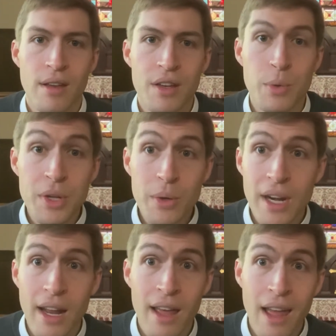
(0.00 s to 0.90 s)
Do we do it
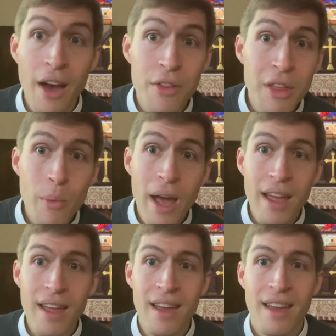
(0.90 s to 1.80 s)
in a healthy
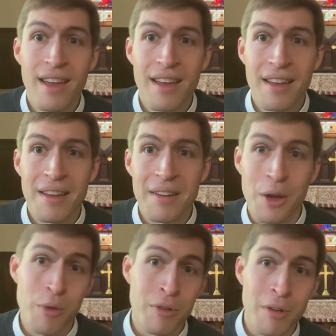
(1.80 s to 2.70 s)
way?
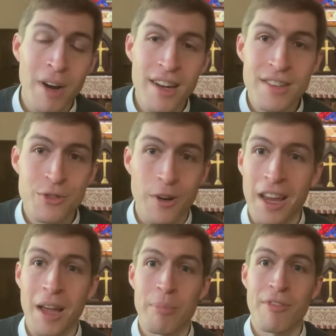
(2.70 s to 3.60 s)
Go for a run, drink a
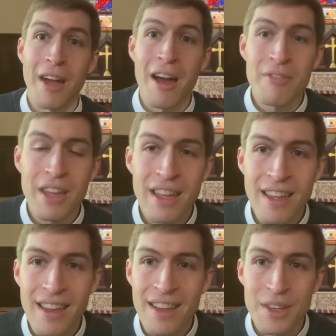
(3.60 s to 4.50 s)
cup of coffee,
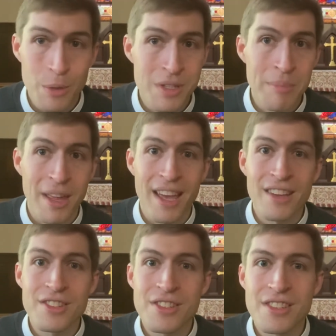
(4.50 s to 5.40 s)
do something
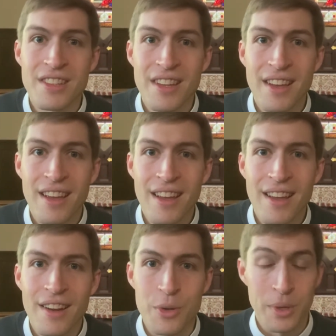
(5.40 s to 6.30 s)
else?
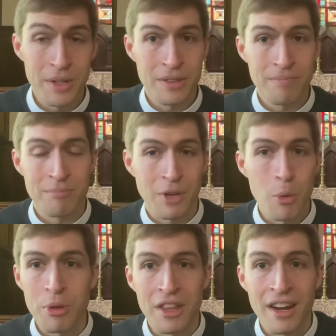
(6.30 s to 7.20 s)
Do we cope
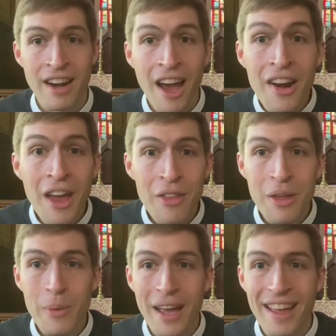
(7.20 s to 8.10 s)
with it in an unhealthy
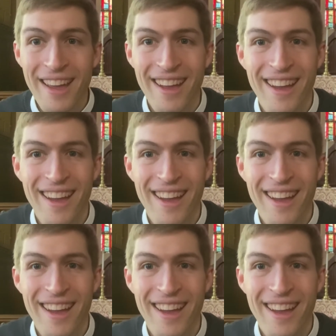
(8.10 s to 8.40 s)
way?